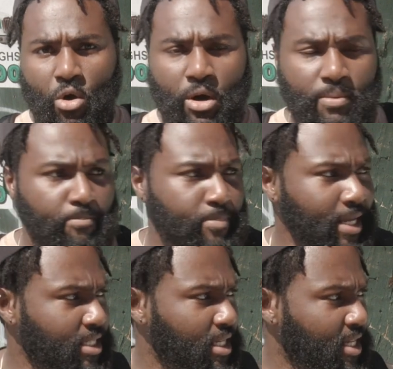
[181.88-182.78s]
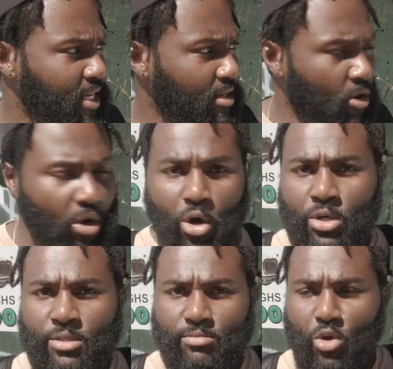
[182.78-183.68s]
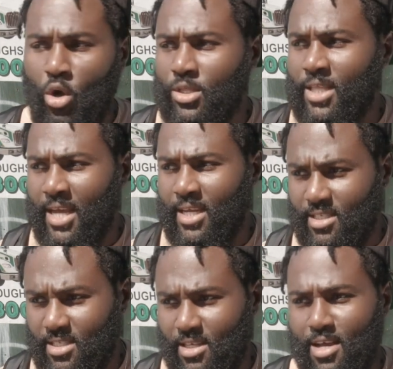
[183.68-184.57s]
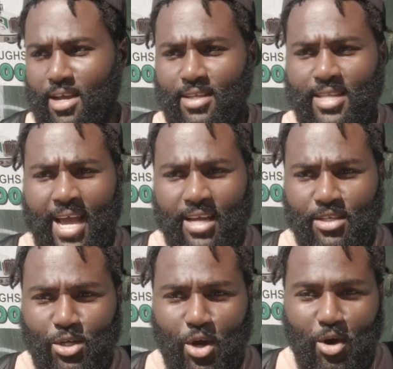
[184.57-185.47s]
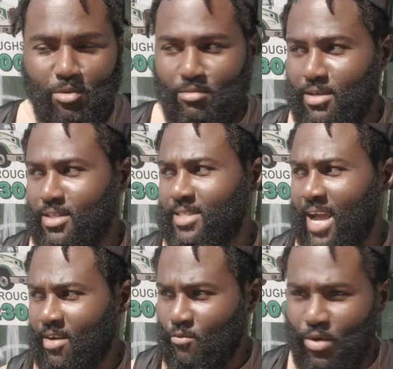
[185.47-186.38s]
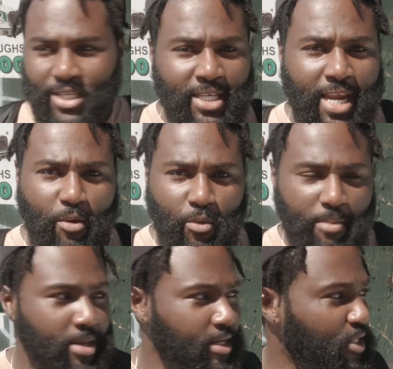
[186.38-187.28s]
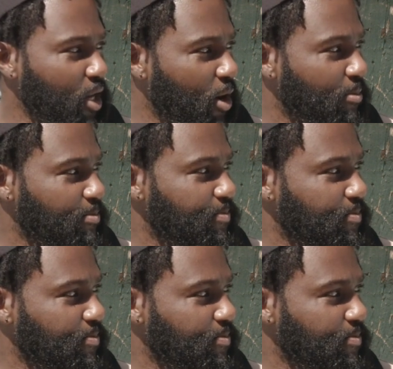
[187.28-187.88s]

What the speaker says: on basic things, on things that, you know, that resonate with me. So,